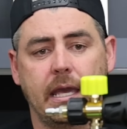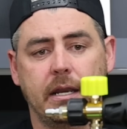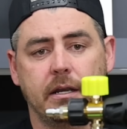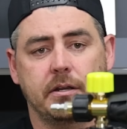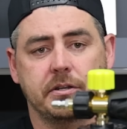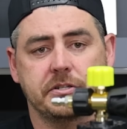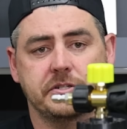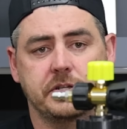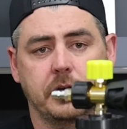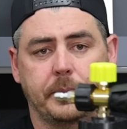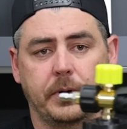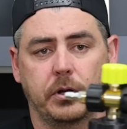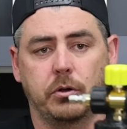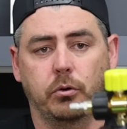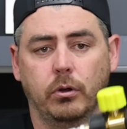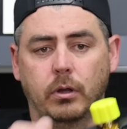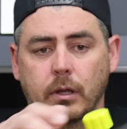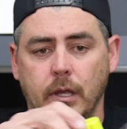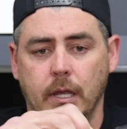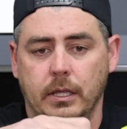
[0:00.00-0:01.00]
cannon is super
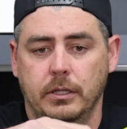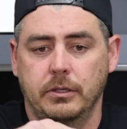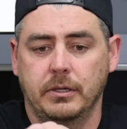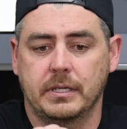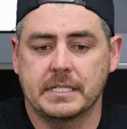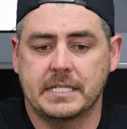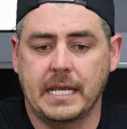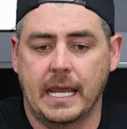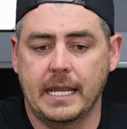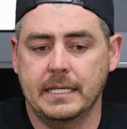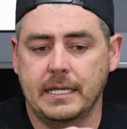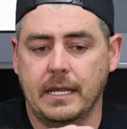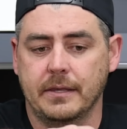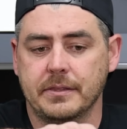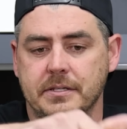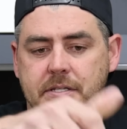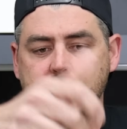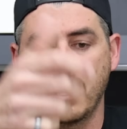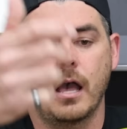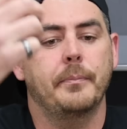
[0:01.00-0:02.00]
cool. You can tighten
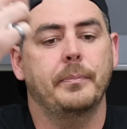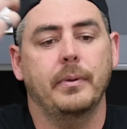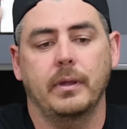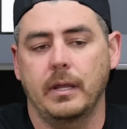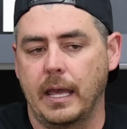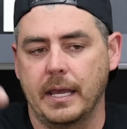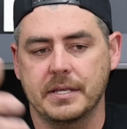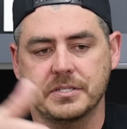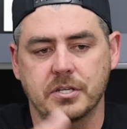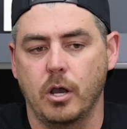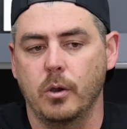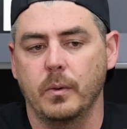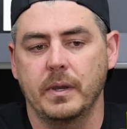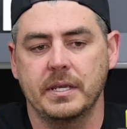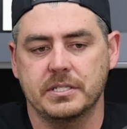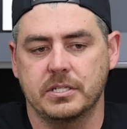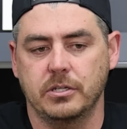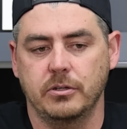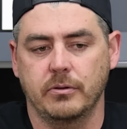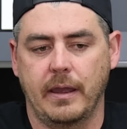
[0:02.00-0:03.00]
down the top as always.